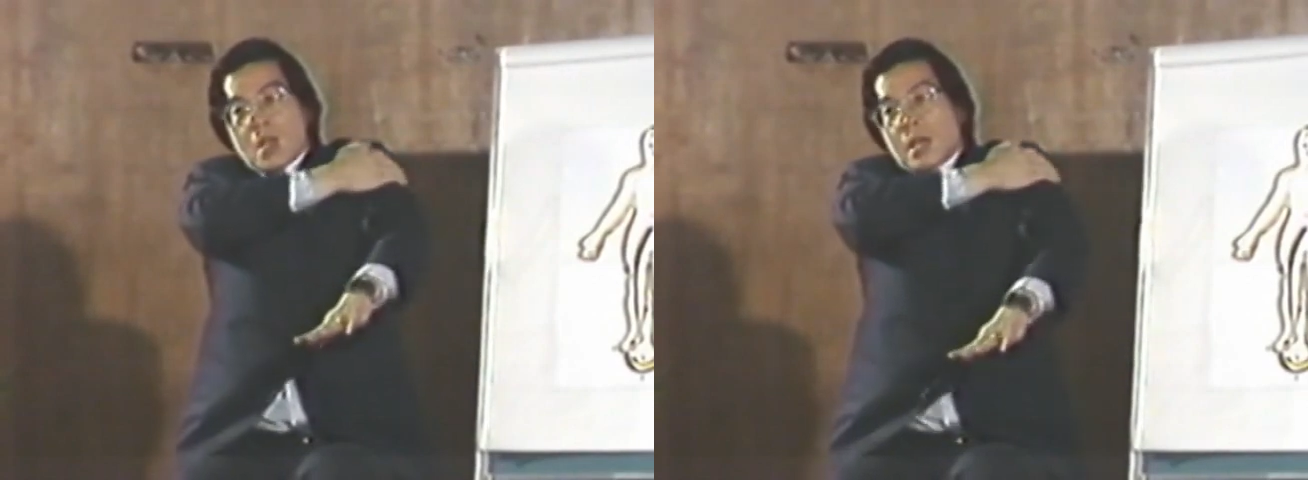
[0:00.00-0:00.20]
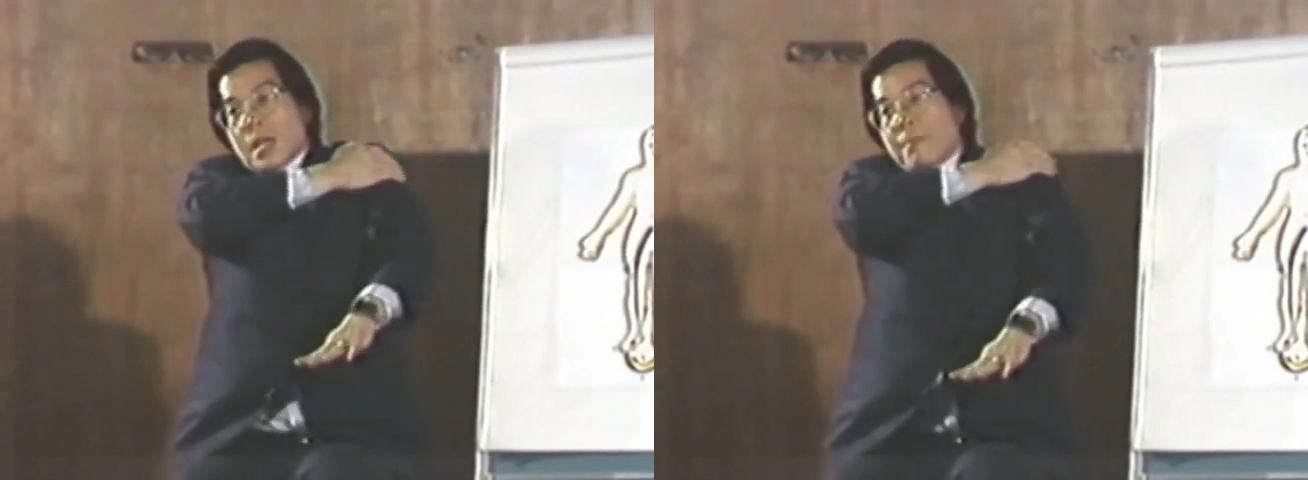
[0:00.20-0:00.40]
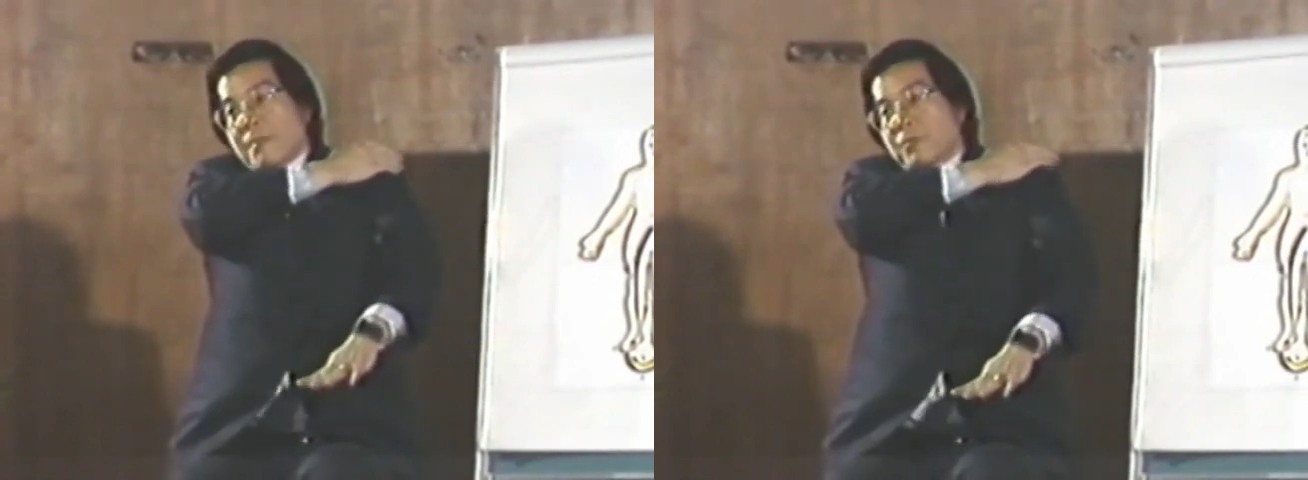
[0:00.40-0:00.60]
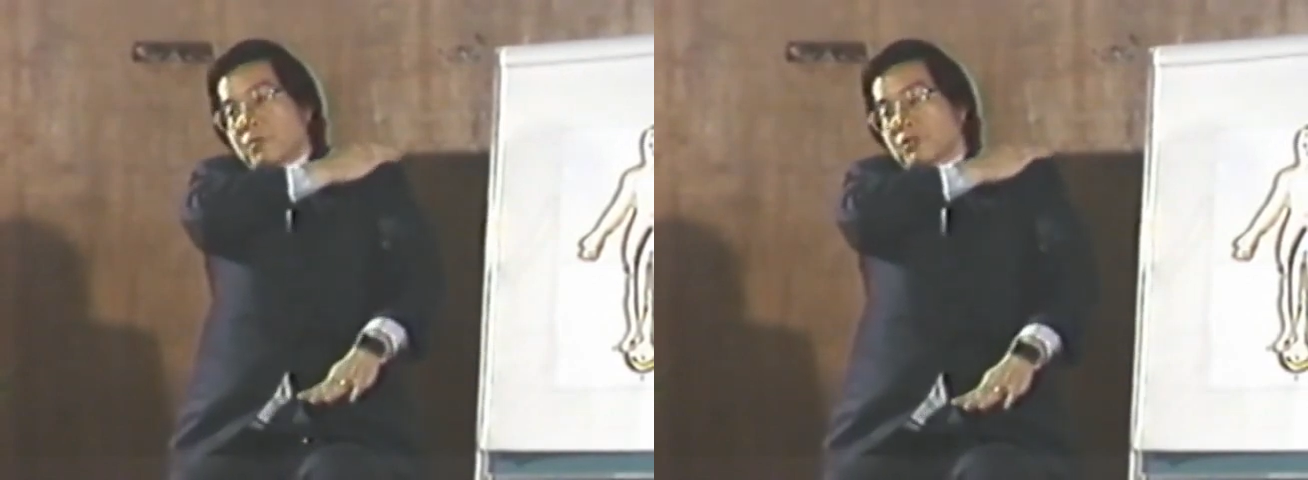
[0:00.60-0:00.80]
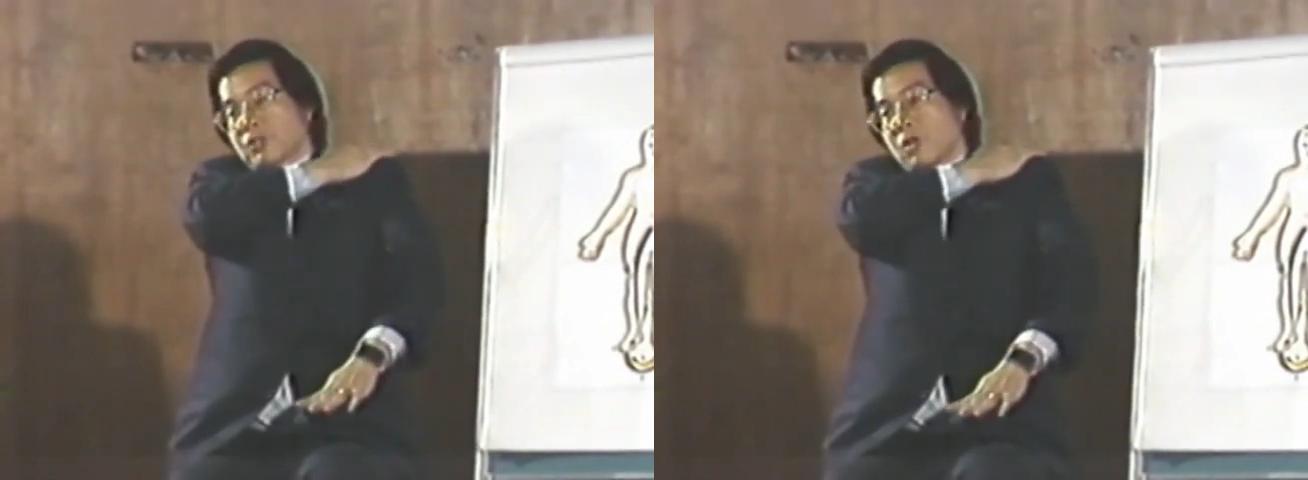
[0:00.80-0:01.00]
Come up to the
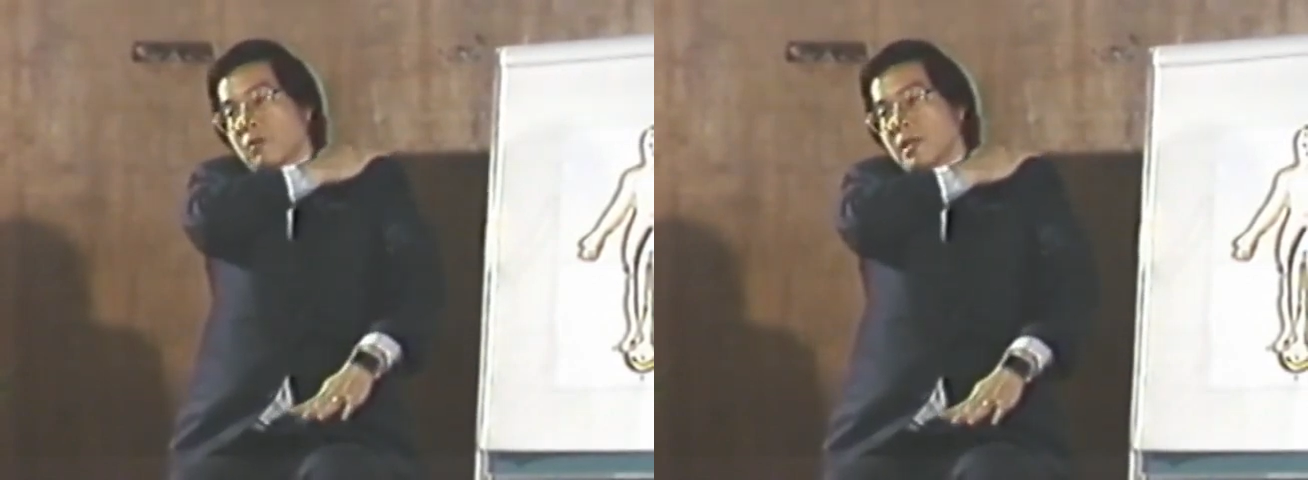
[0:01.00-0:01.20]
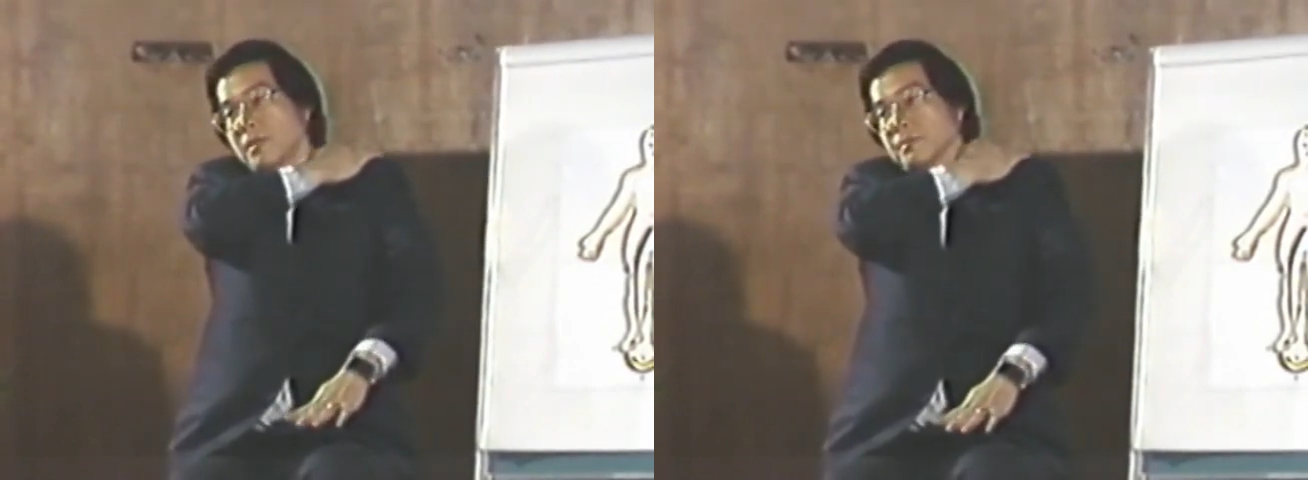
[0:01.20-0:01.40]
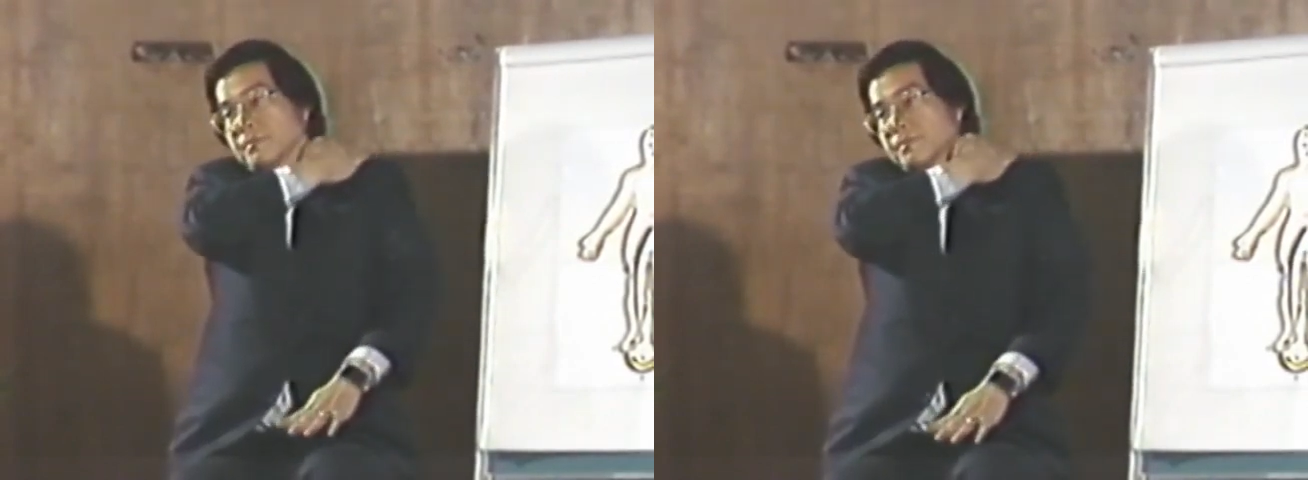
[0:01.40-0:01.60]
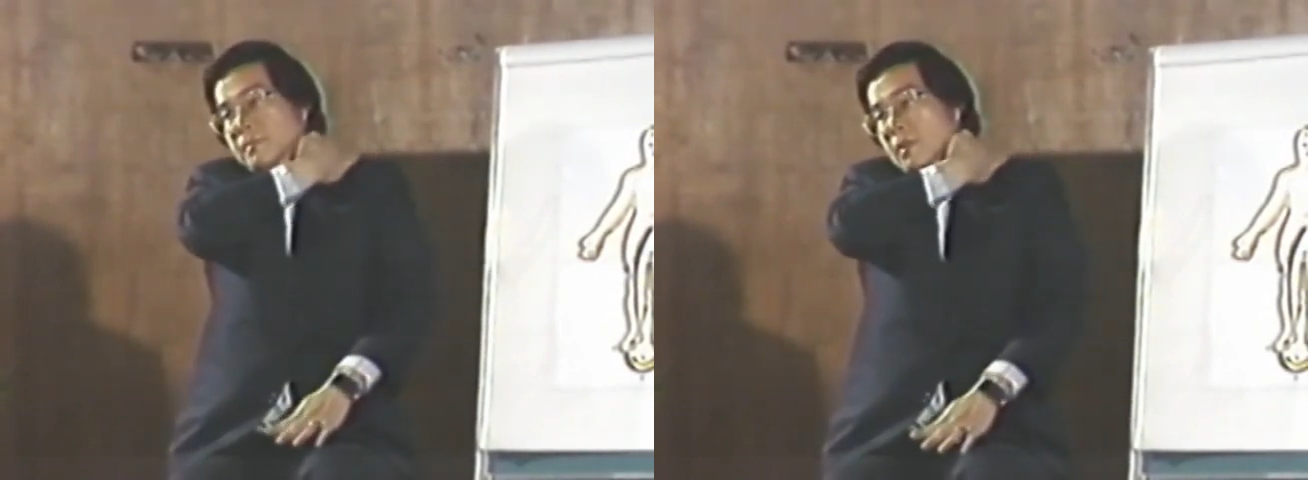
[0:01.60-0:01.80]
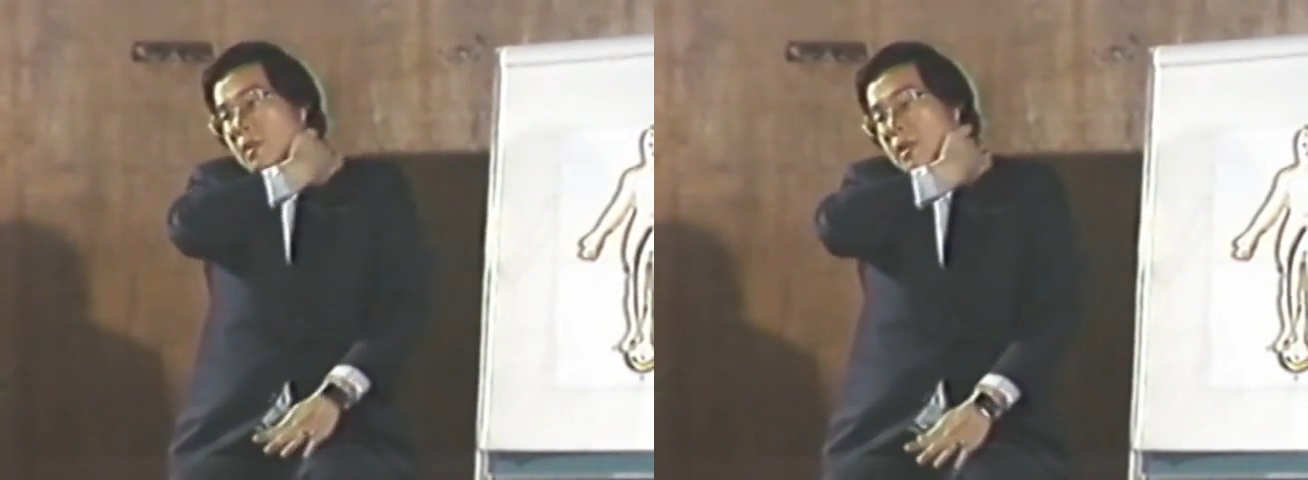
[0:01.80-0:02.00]
shoulder.
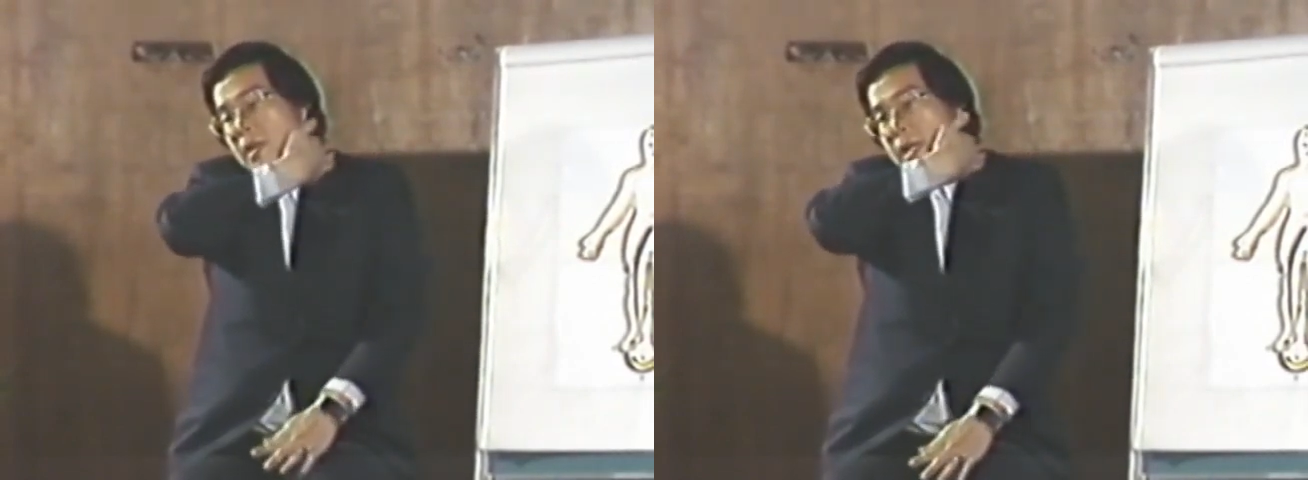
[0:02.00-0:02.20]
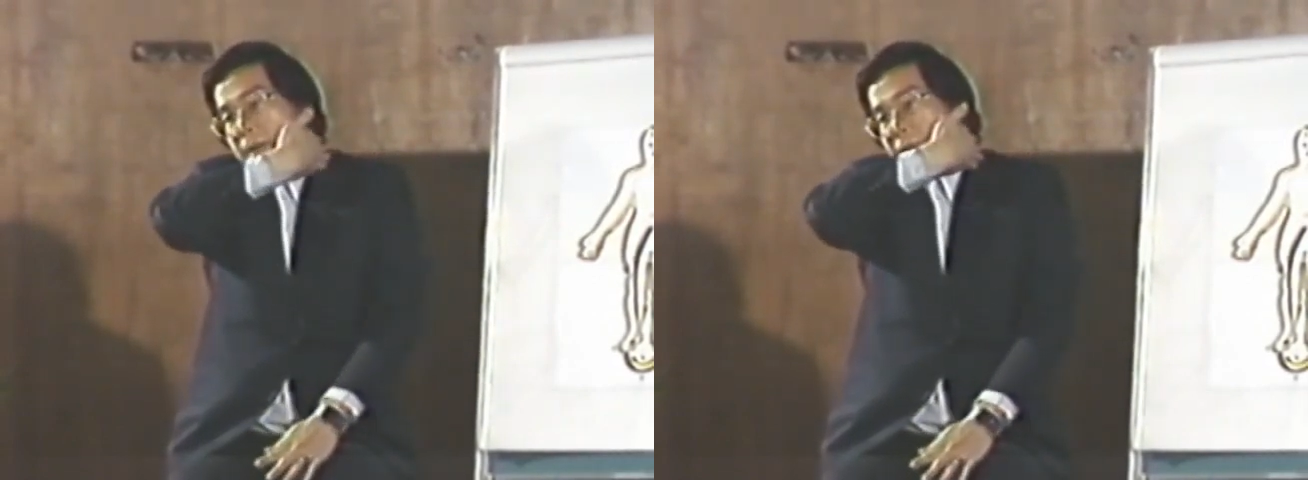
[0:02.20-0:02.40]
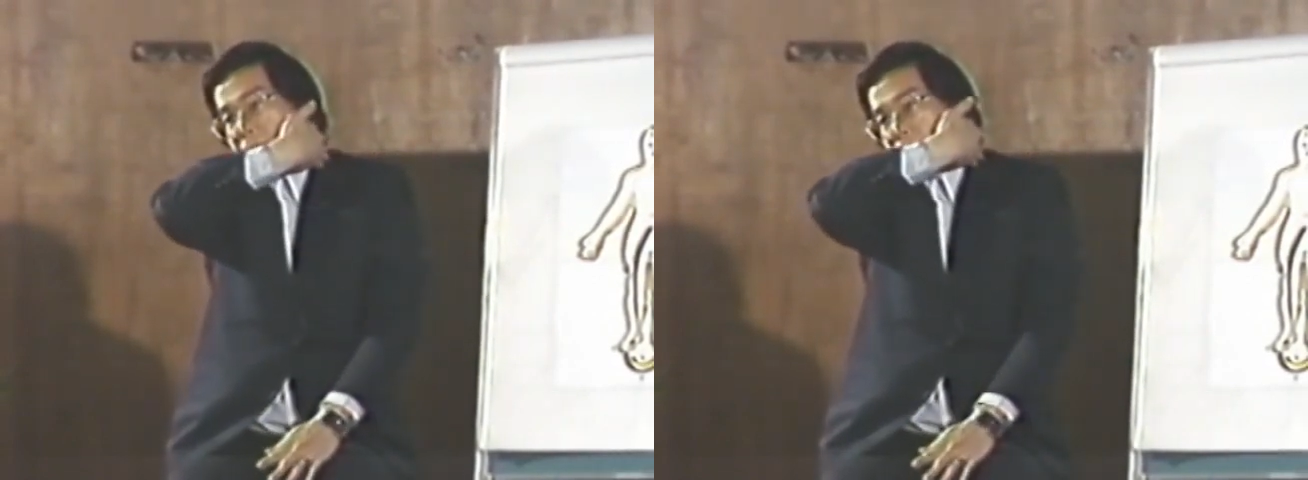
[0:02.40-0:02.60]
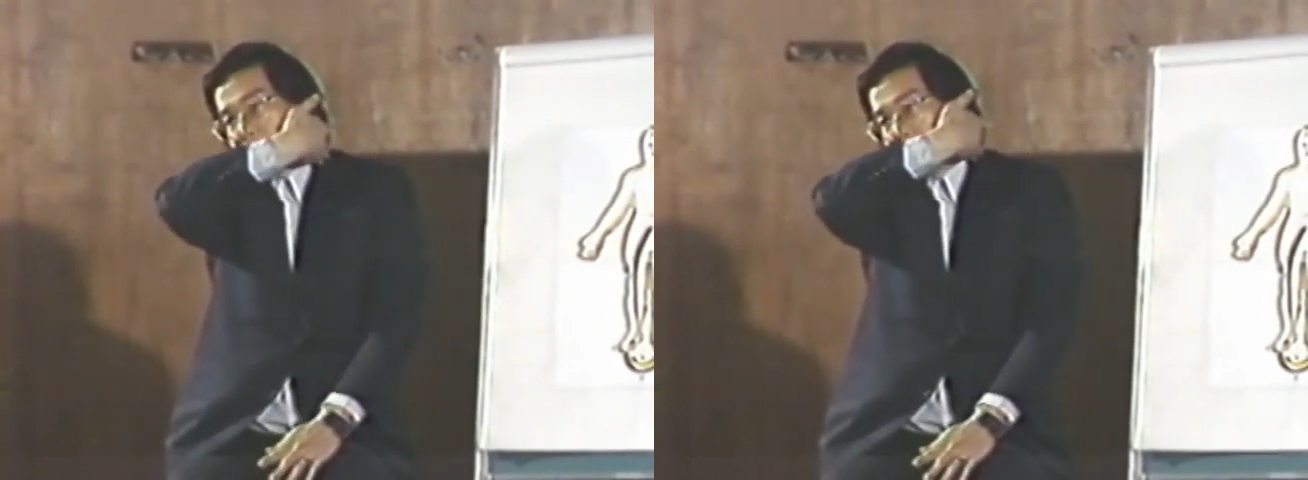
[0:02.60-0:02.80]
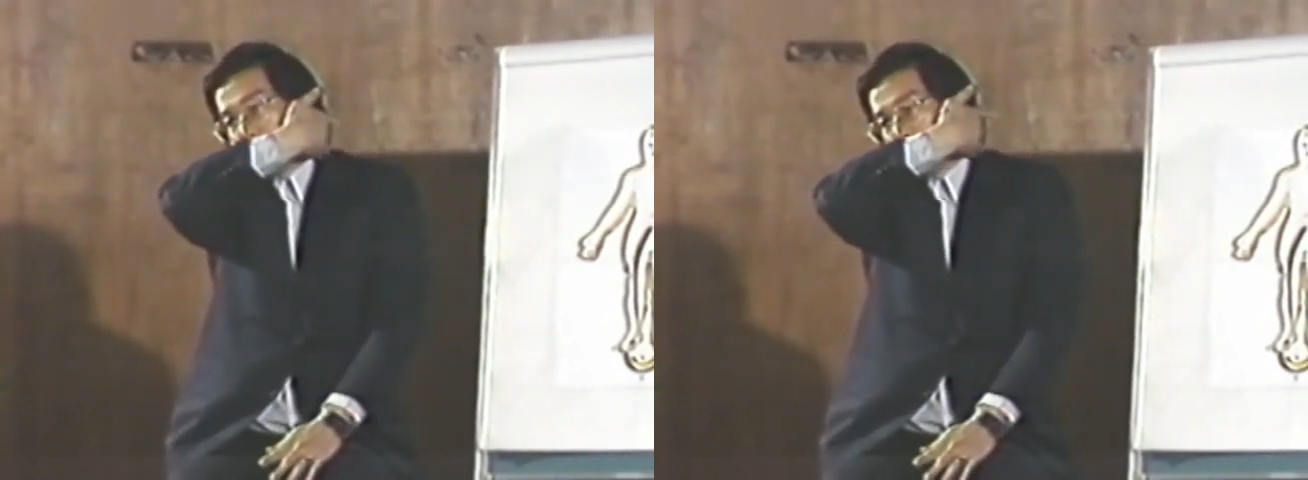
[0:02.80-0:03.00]
Come up to the